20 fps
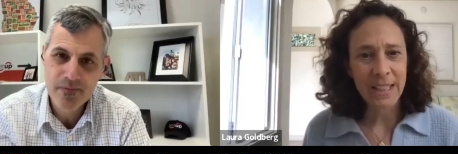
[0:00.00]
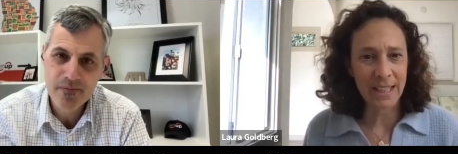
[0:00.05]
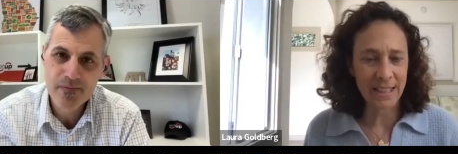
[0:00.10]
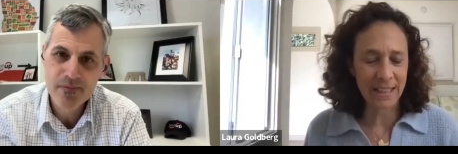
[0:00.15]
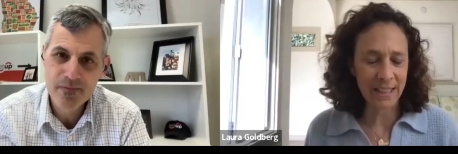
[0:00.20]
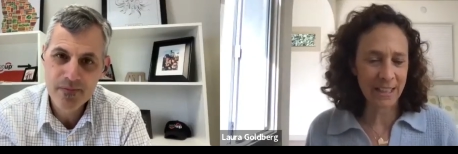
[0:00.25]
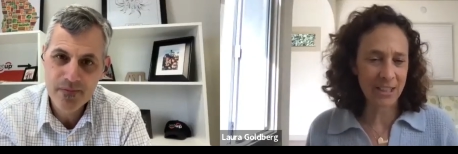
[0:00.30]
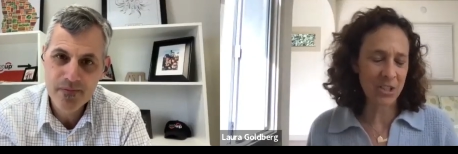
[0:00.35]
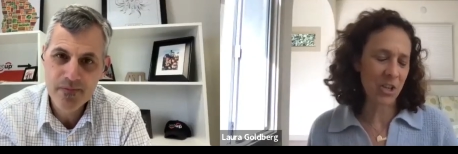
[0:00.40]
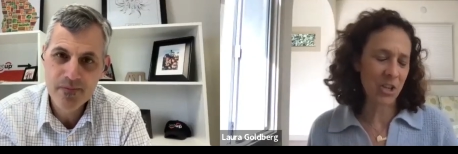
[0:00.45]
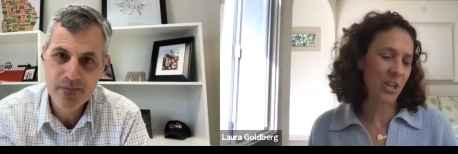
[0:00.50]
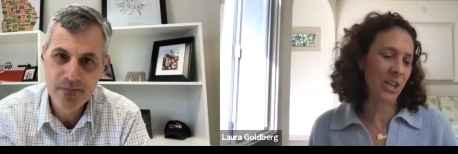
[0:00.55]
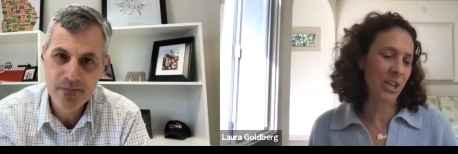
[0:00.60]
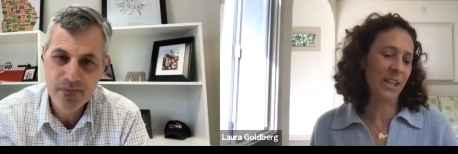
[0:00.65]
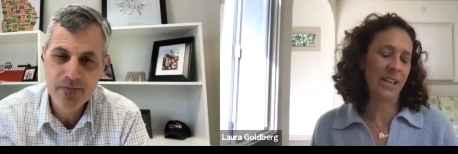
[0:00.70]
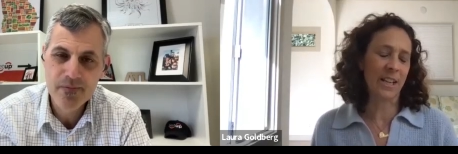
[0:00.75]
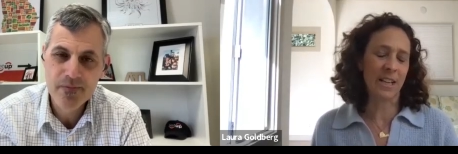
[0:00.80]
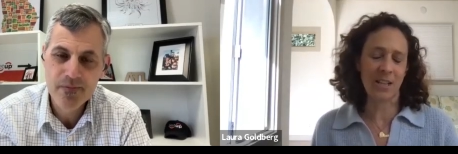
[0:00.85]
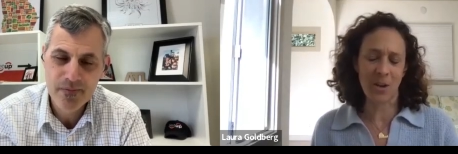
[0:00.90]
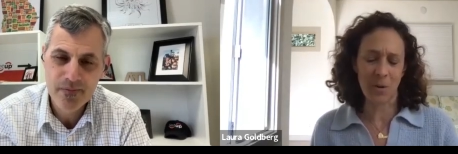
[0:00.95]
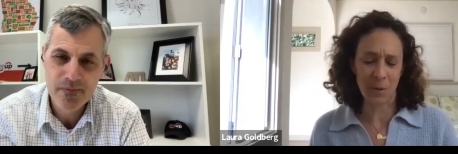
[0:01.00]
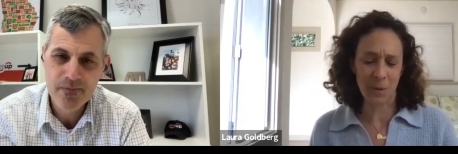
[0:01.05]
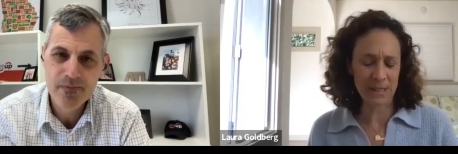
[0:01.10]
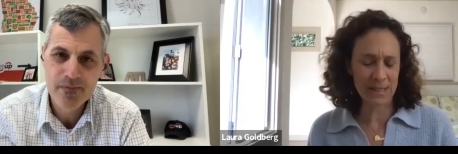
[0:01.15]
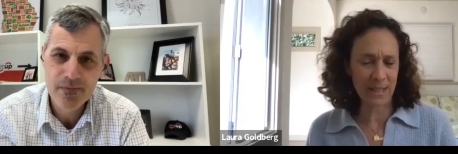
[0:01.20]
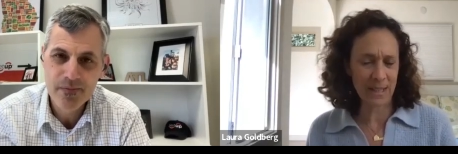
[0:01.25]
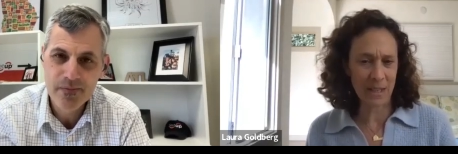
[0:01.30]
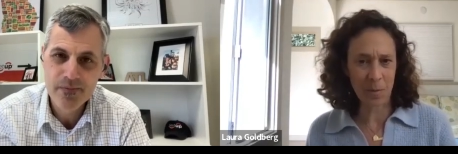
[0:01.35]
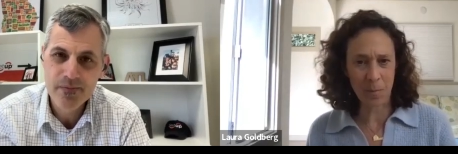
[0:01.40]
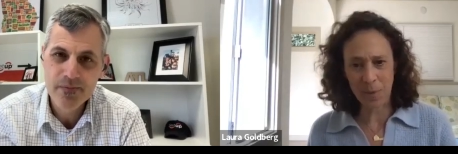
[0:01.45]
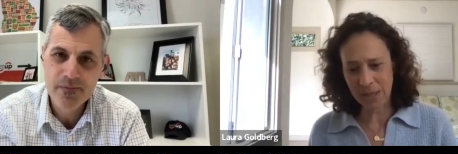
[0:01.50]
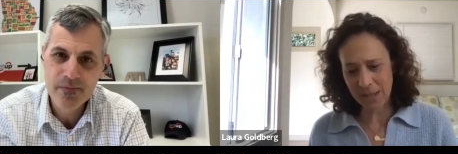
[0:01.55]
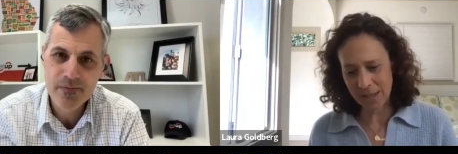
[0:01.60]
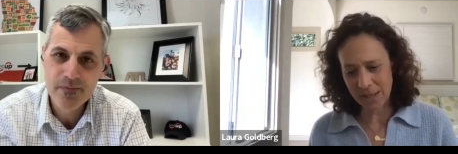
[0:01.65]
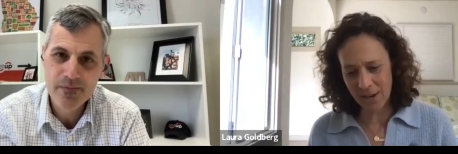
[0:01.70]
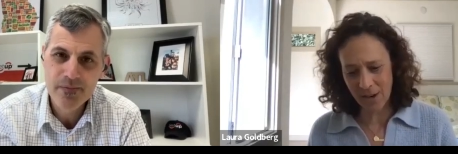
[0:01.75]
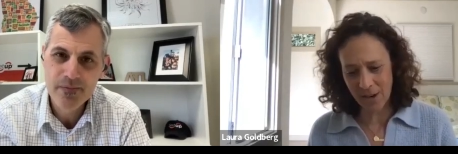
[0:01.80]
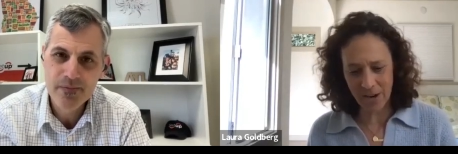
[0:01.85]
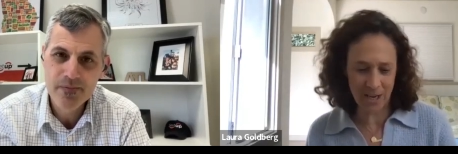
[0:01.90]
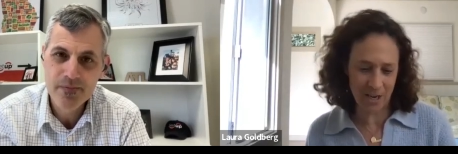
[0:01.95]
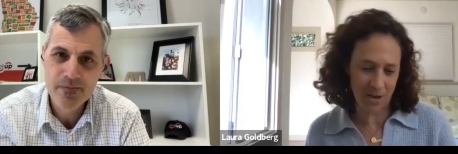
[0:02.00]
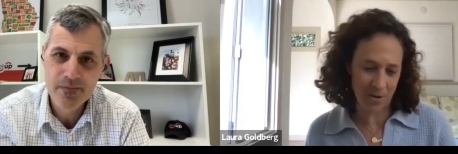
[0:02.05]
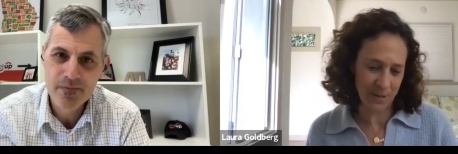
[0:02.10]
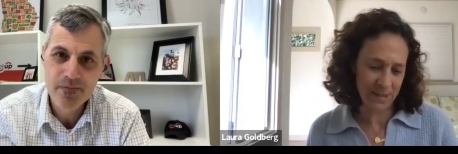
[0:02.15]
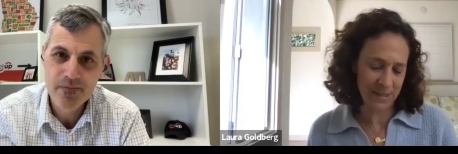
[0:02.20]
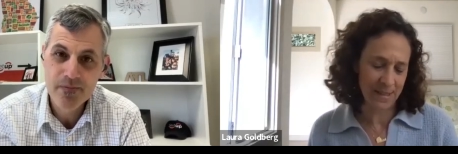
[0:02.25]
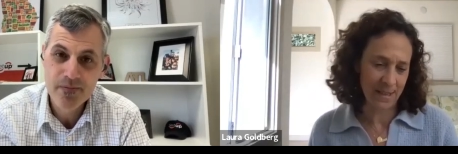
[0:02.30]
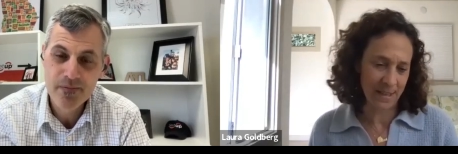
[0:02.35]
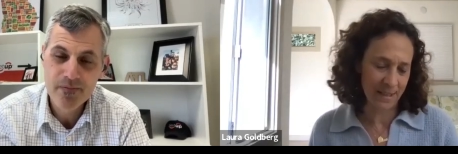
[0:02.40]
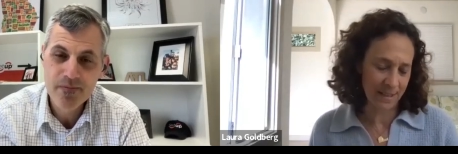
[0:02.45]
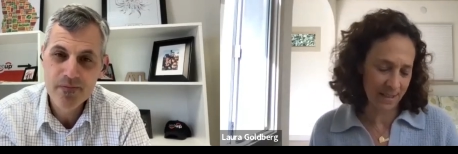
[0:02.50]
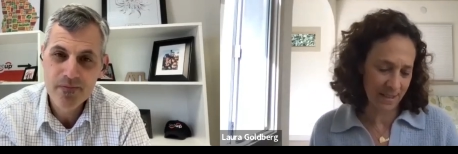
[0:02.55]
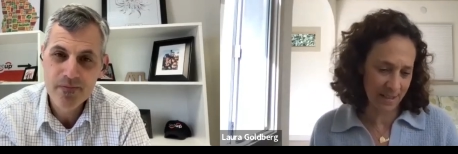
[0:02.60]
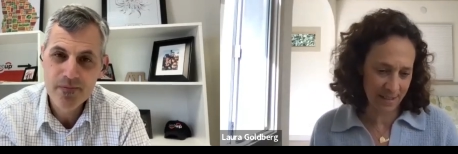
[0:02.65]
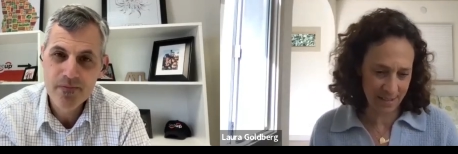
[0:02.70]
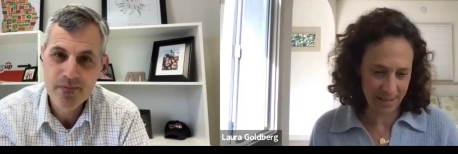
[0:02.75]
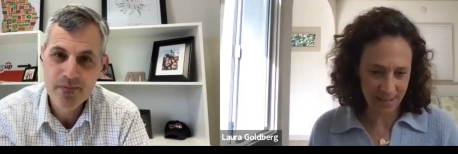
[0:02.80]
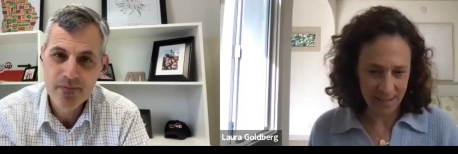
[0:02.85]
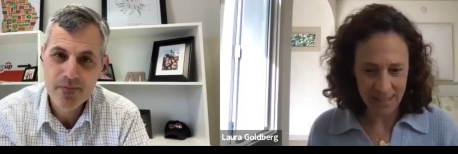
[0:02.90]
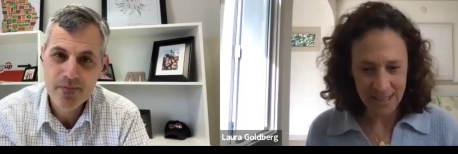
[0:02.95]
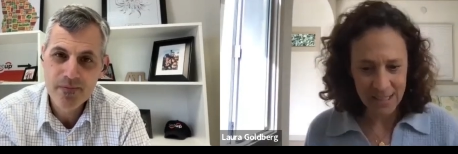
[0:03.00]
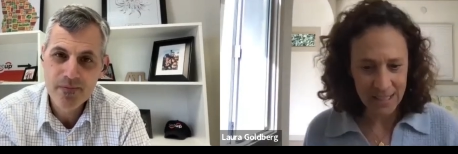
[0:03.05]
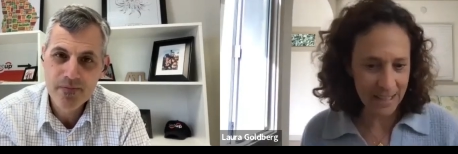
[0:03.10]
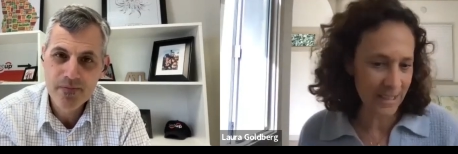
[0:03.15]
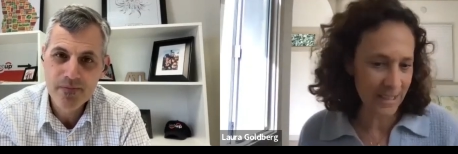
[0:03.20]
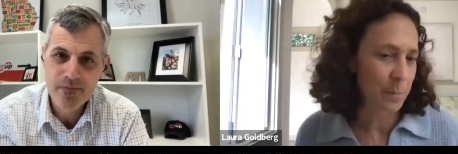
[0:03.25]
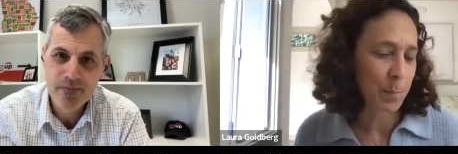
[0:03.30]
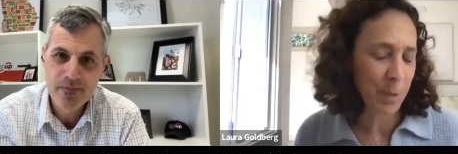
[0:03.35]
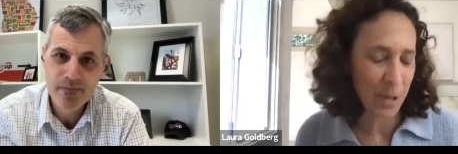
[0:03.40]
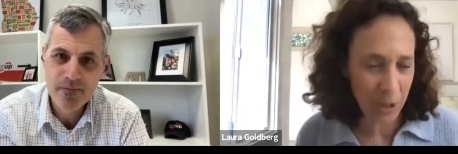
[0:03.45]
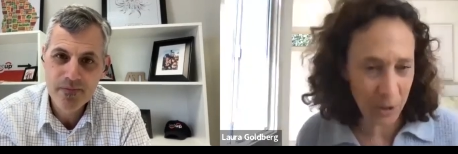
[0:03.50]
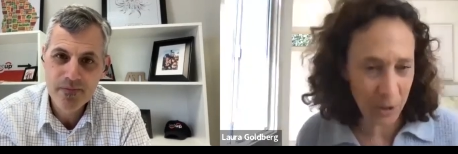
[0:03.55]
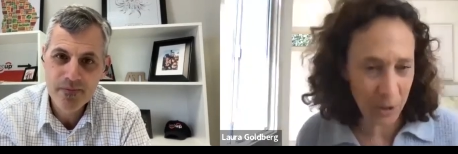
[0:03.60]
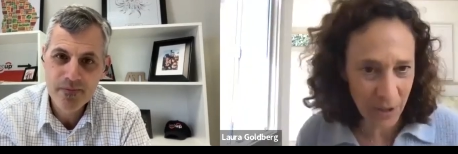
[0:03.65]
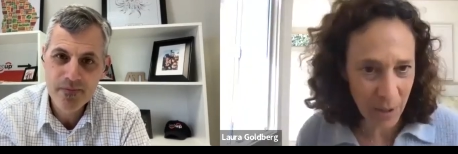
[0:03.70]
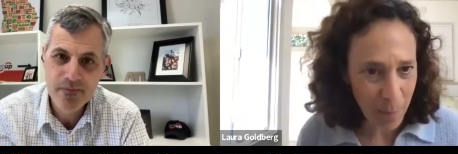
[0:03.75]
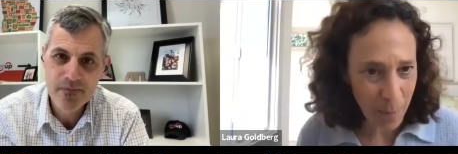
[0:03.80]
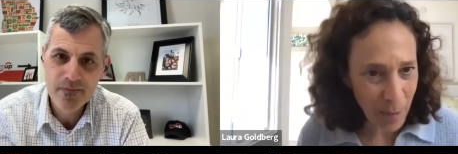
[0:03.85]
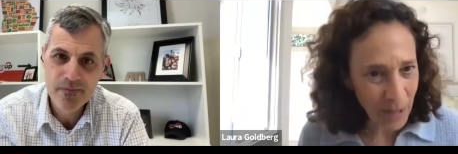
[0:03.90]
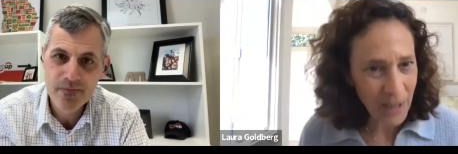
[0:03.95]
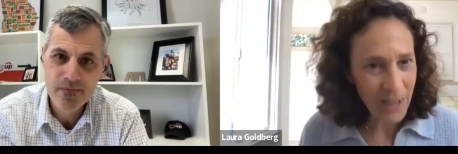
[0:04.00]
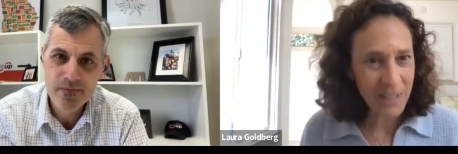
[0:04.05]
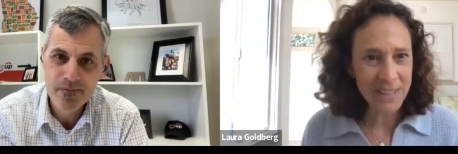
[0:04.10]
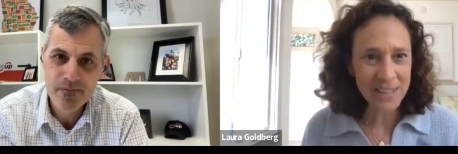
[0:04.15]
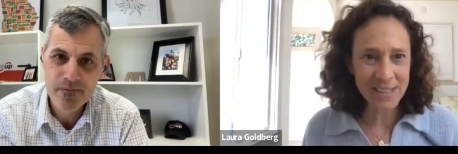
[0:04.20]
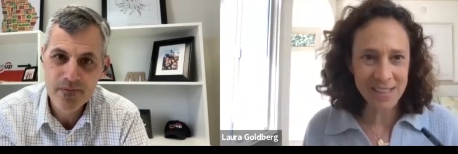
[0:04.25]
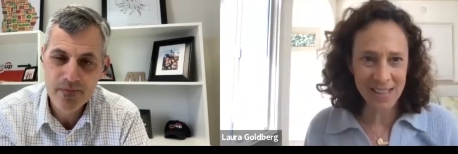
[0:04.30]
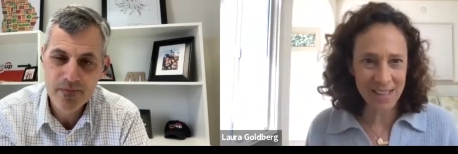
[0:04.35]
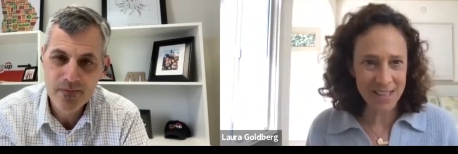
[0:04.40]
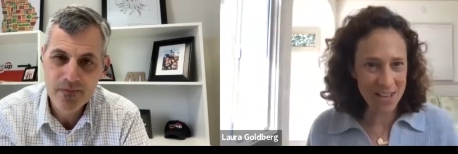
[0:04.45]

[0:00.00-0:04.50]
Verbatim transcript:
Speaker 1: getting at Target. I know it's going to be there. I know it's not going to explode in the box.